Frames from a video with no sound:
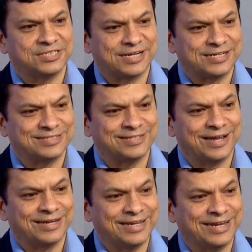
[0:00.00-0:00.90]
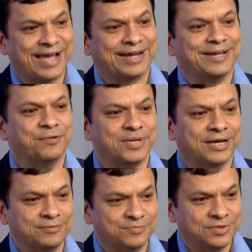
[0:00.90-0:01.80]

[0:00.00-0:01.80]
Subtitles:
that is done in academia